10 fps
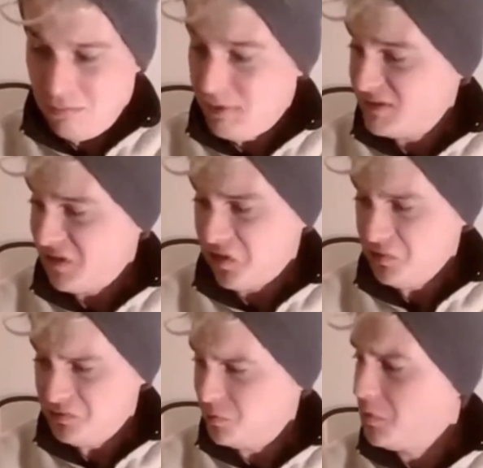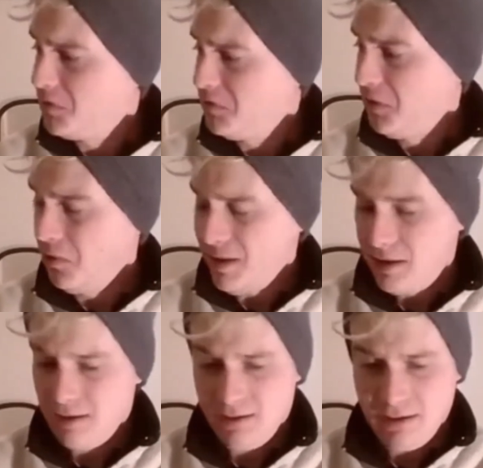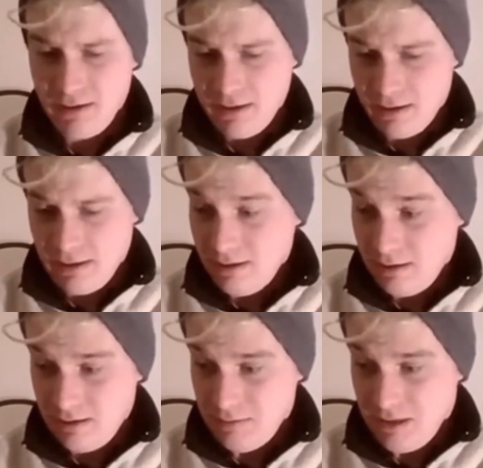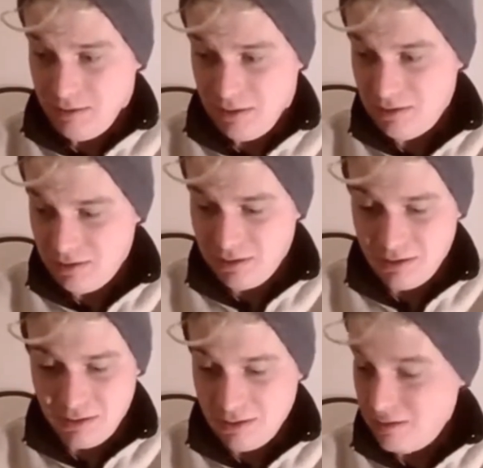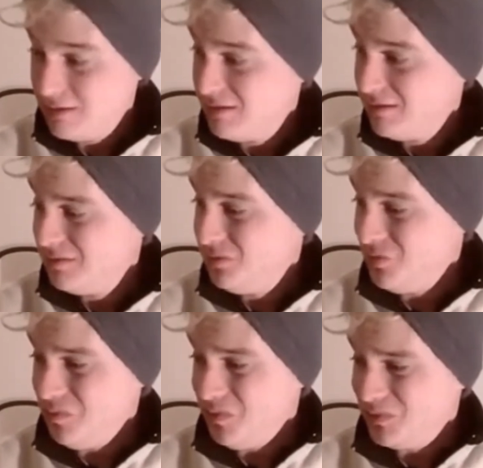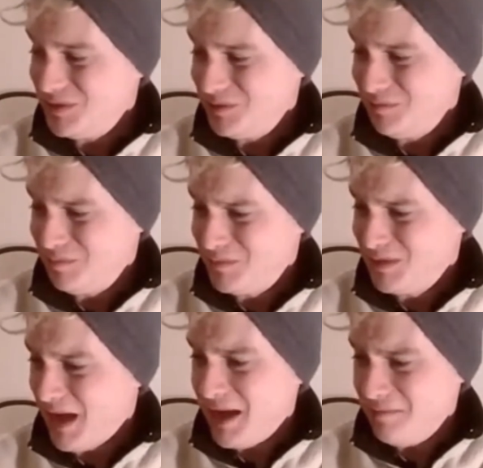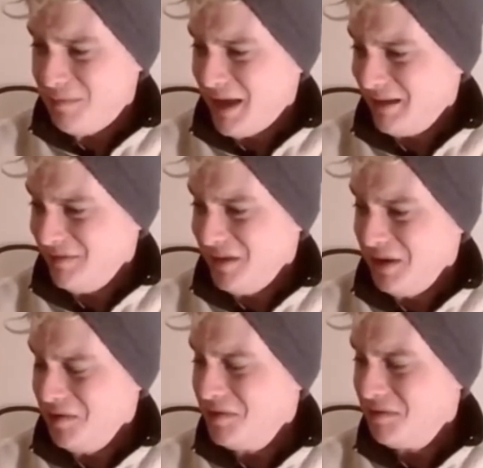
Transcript: was a close one, though. I mean, you almost died back there.